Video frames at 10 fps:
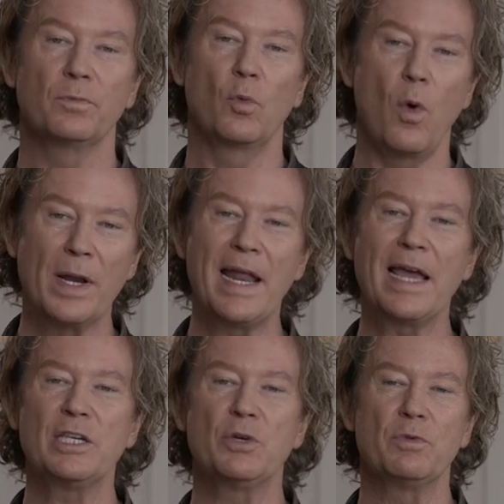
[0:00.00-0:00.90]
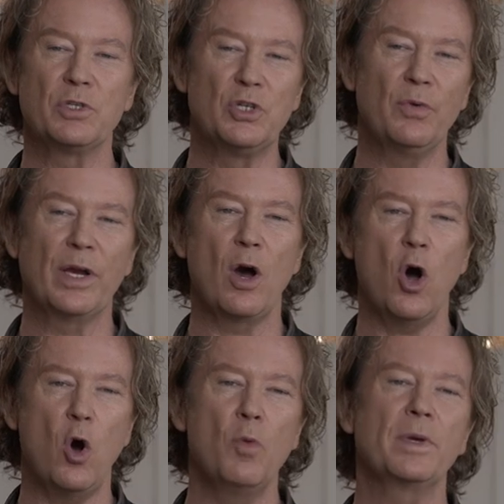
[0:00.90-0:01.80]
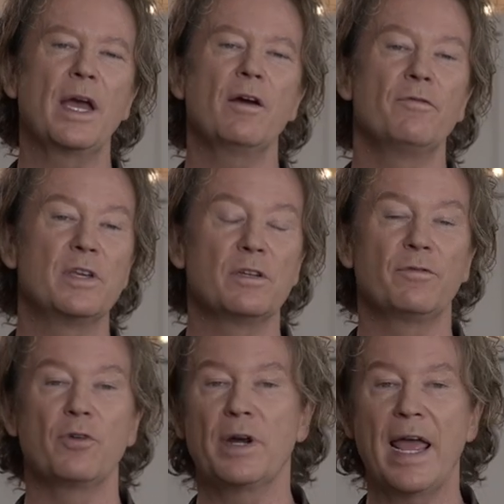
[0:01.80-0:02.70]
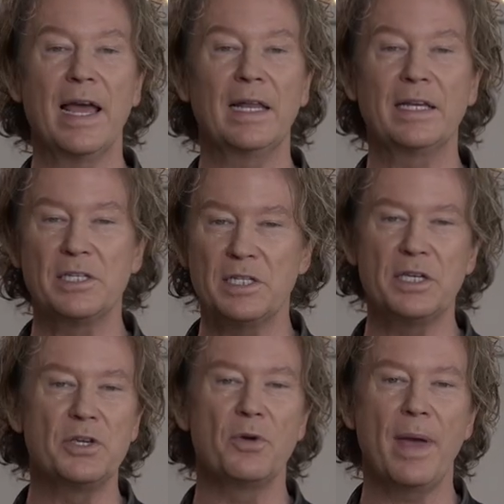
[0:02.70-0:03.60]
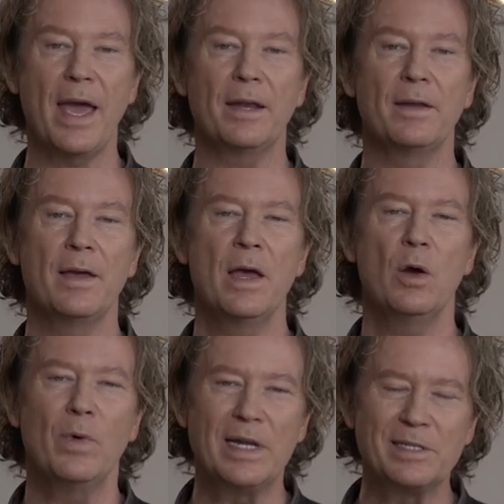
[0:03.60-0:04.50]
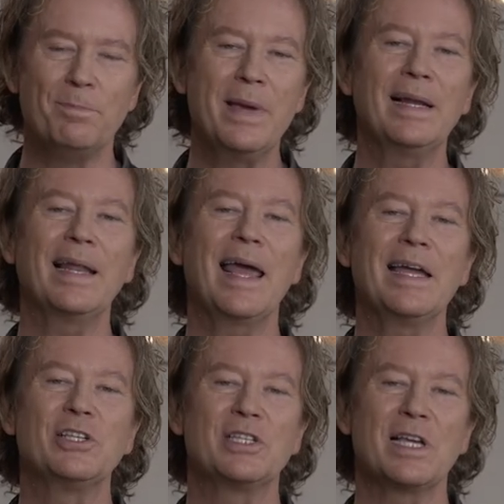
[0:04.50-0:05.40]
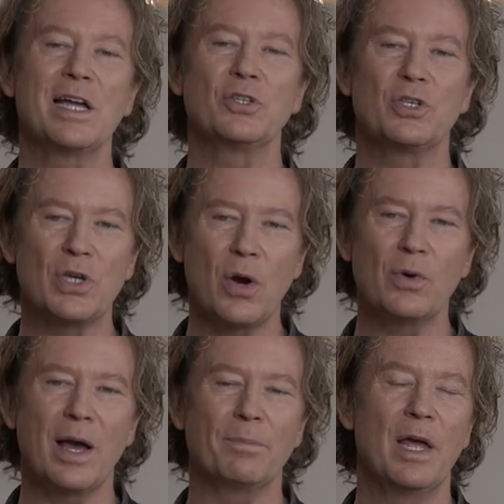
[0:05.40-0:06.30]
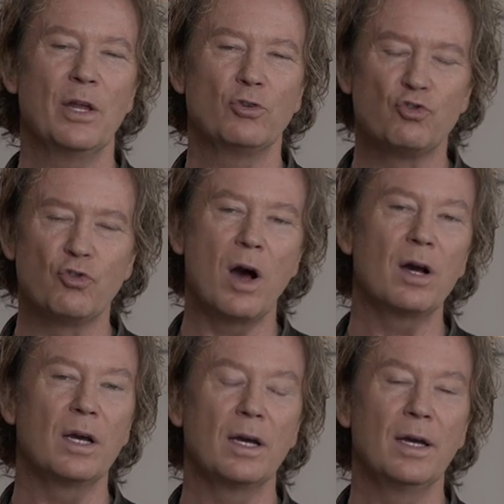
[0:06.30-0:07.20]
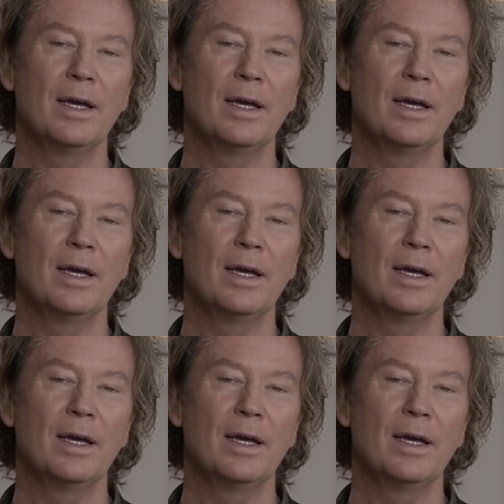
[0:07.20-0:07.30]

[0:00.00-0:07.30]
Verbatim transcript: One day she was doing a home care visit for an ailing senior man when his middle aged son showed up drunk,